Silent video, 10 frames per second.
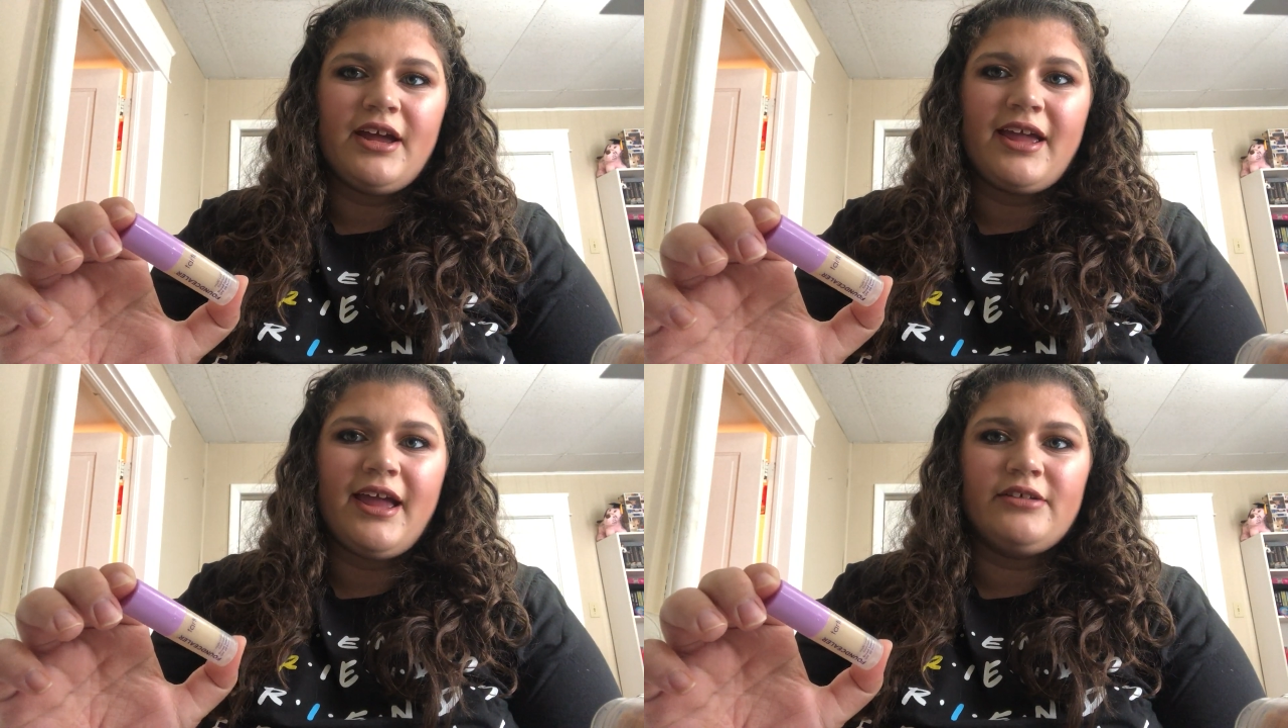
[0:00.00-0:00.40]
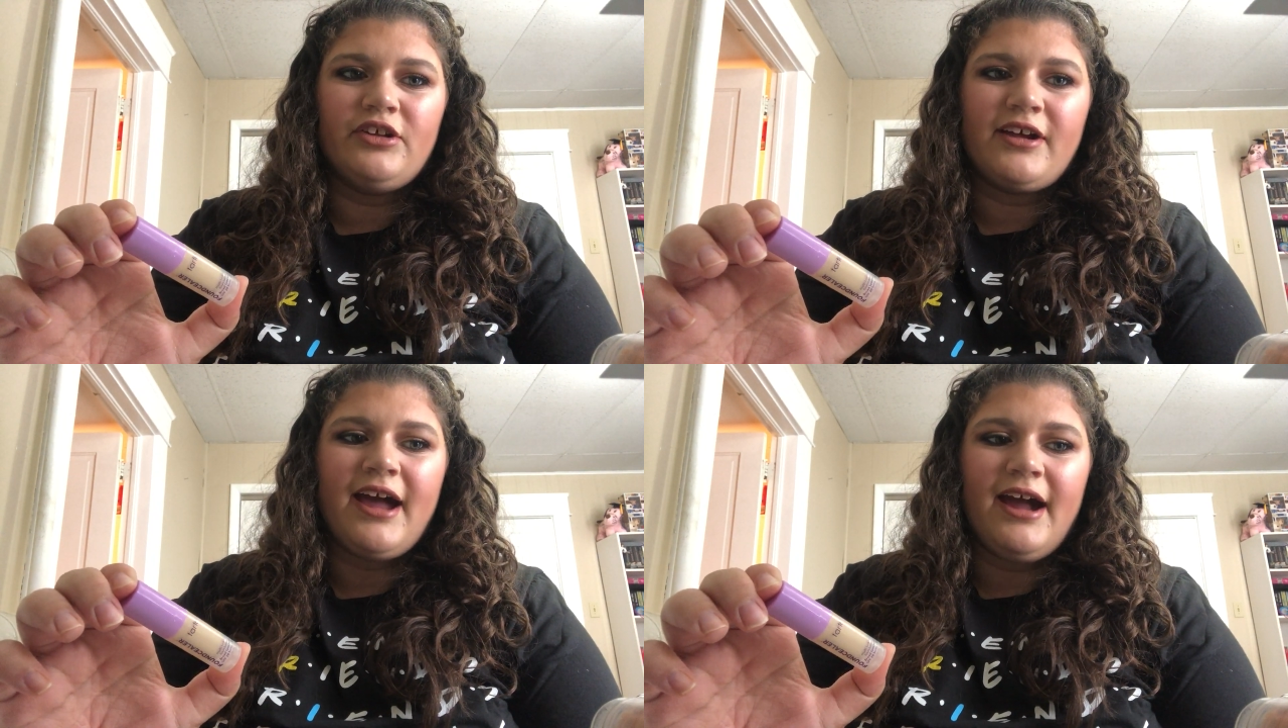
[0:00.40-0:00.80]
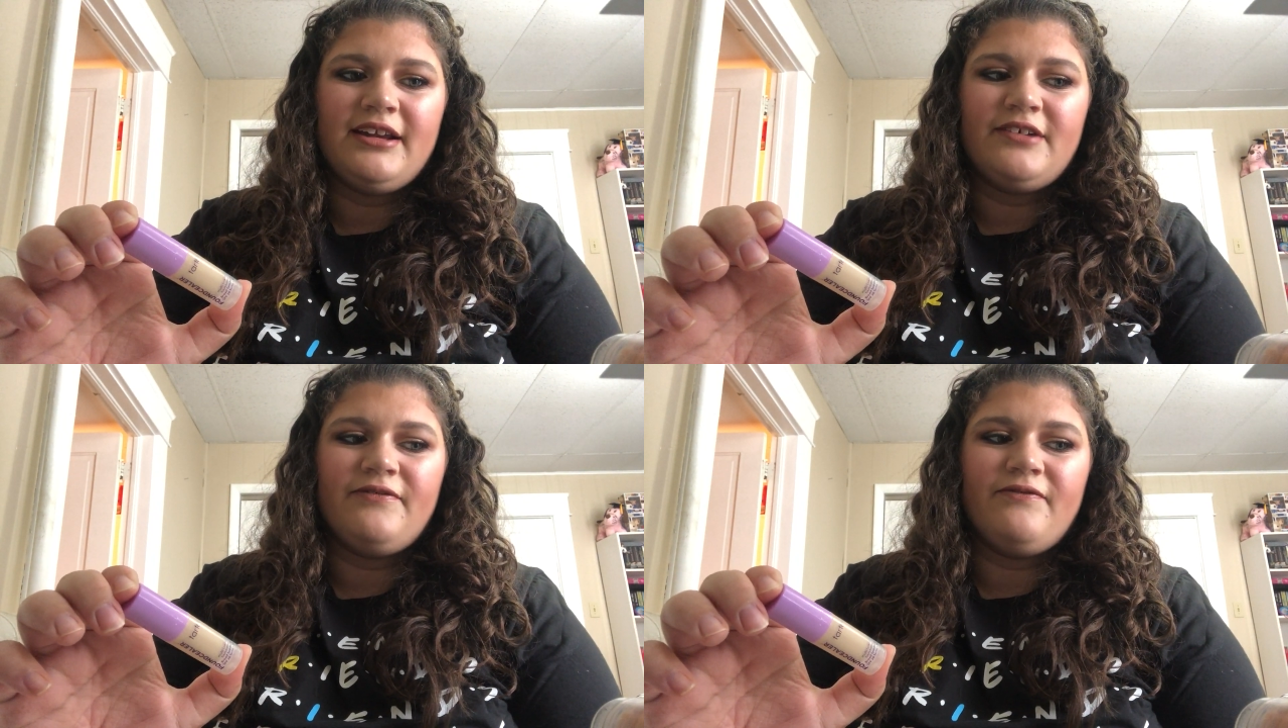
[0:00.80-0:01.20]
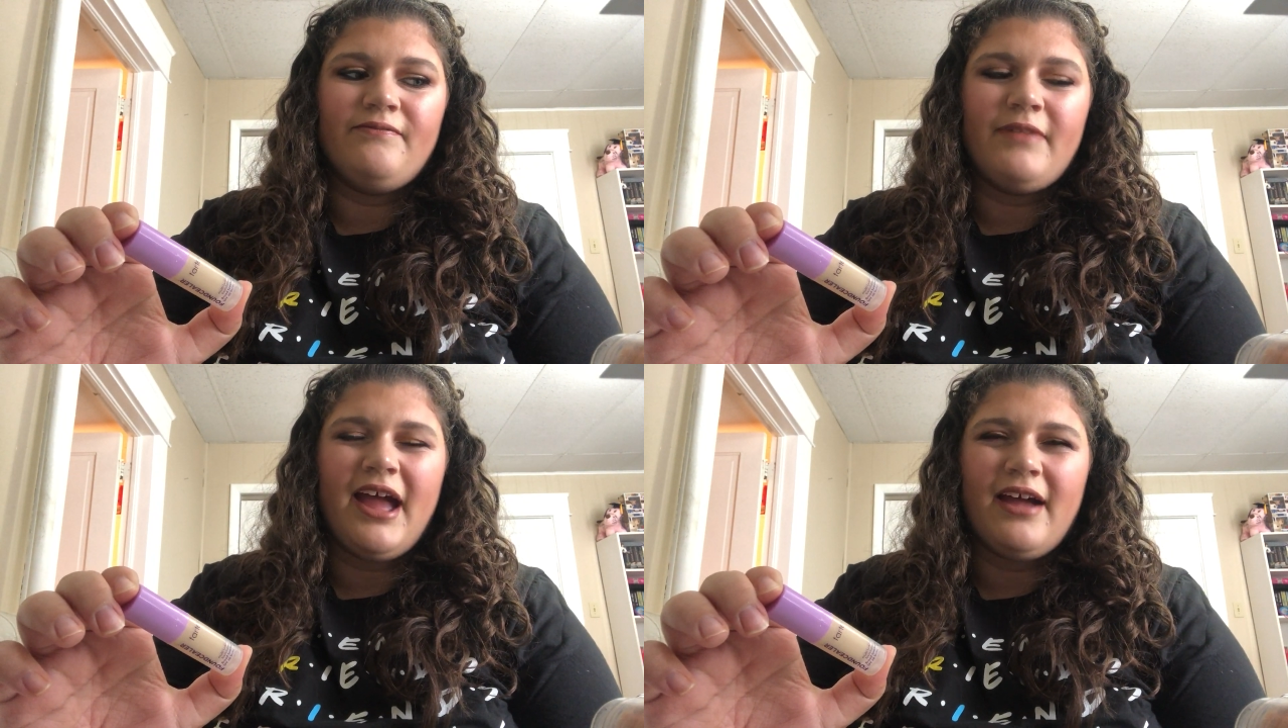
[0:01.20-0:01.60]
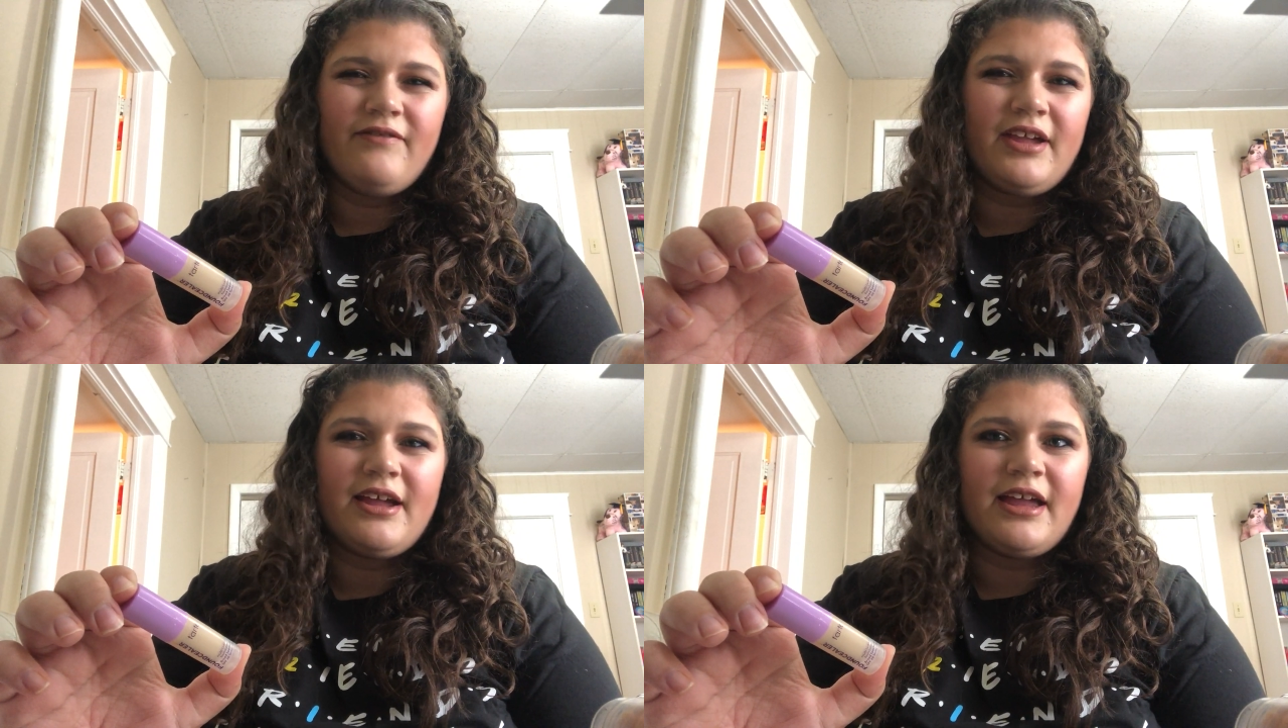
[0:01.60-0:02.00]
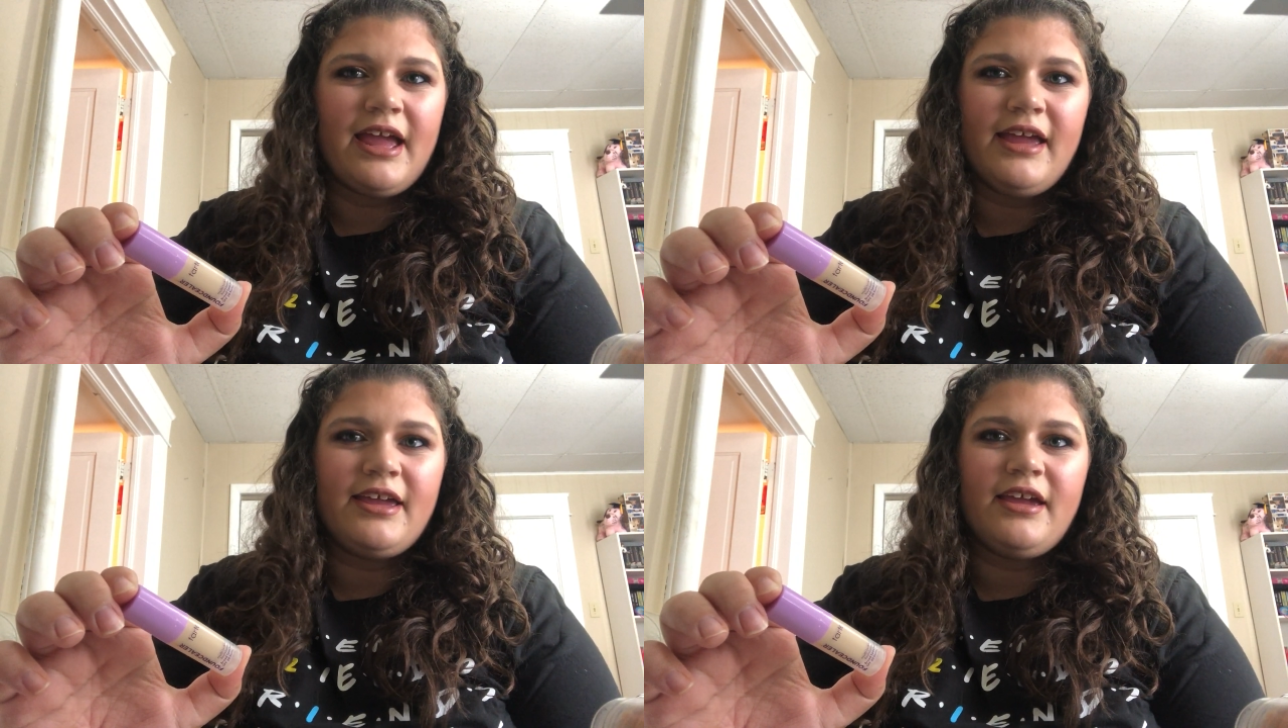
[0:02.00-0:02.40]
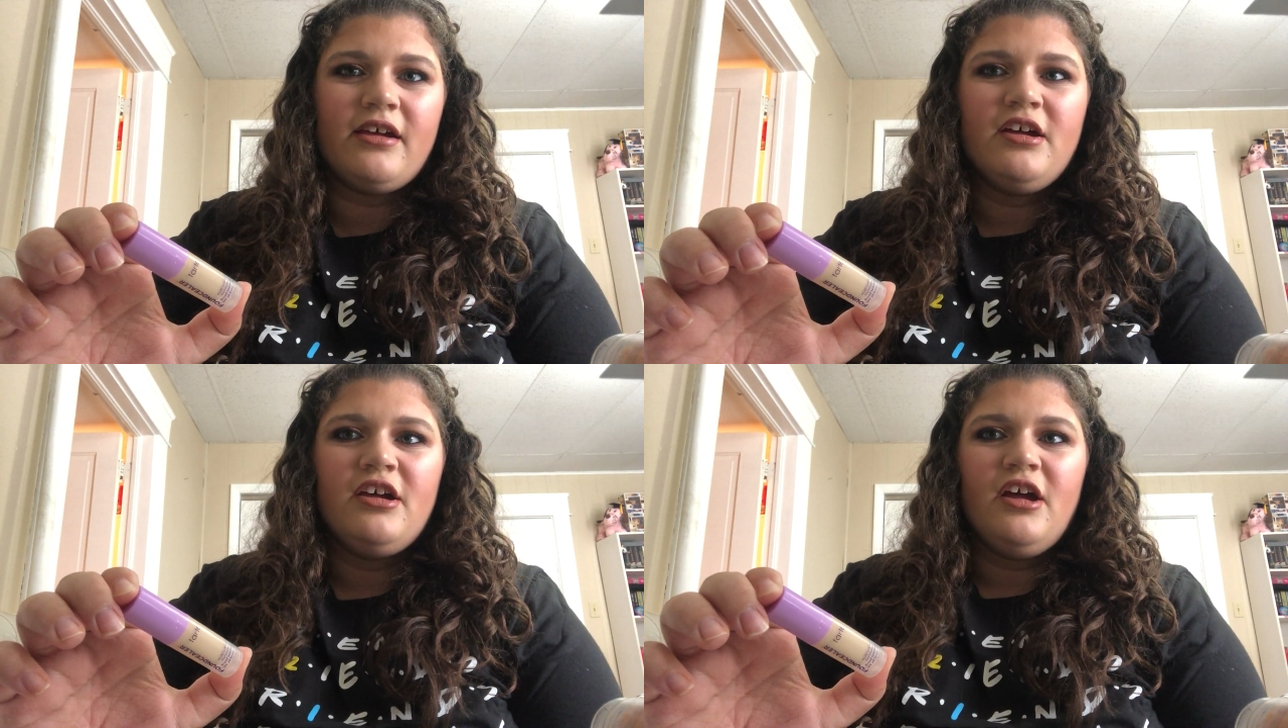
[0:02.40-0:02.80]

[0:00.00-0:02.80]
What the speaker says: it can look kind of heavy and cakey.